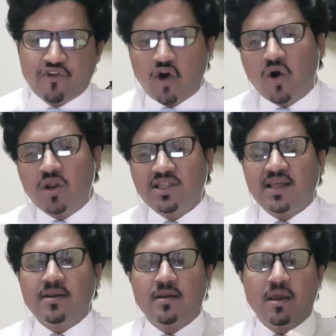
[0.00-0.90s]
fall,
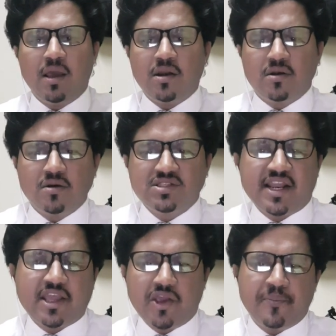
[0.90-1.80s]
then tools and
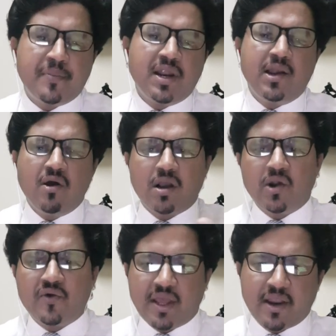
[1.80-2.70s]
equipment,
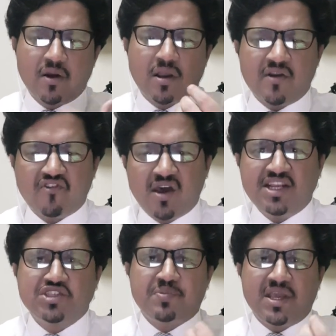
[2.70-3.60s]
lockout, tagout,
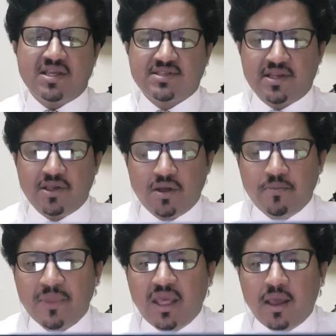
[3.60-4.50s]
confined space, and
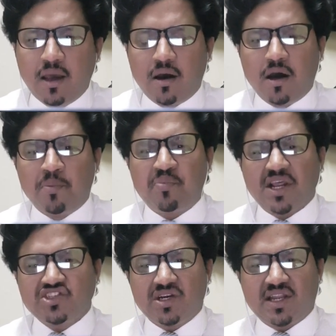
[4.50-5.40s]

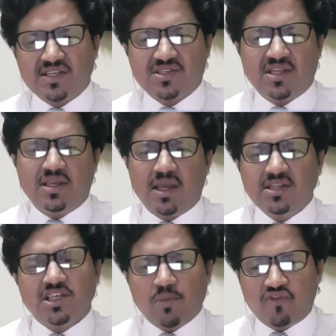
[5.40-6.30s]
pressure testing,
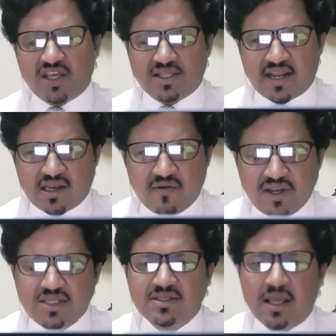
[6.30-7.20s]
and some of the other
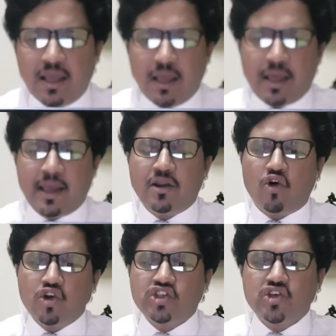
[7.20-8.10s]
activities. And
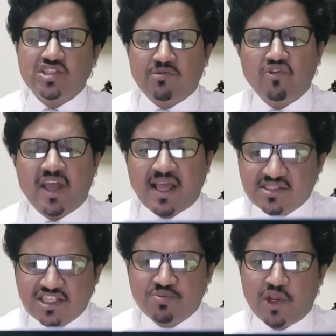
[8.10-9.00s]
also some of the
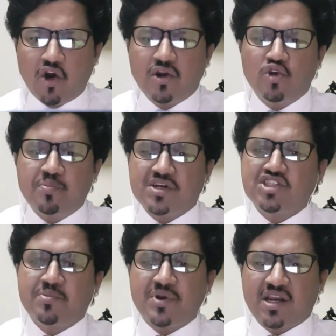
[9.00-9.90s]
hazards belong to
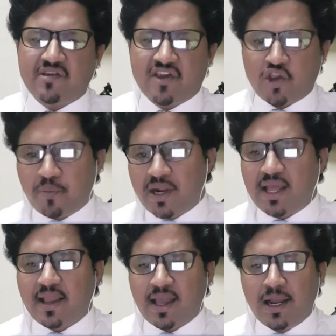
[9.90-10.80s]
personal protective equipment,
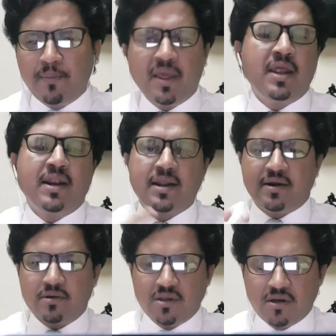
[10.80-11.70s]
like helmet and